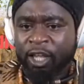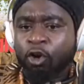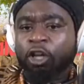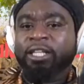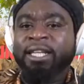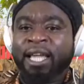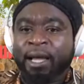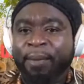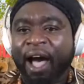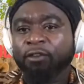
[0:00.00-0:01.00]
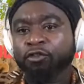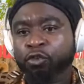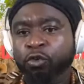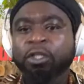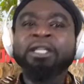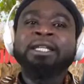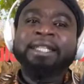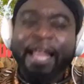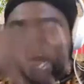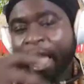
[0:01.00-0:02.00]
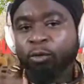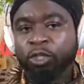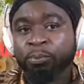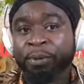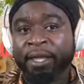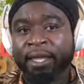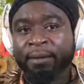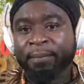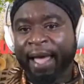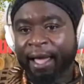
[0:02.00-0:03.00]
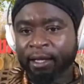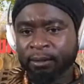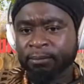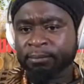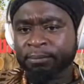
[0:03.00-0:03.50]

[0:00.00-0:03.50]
They call it the kaba fruit that I was bringing back.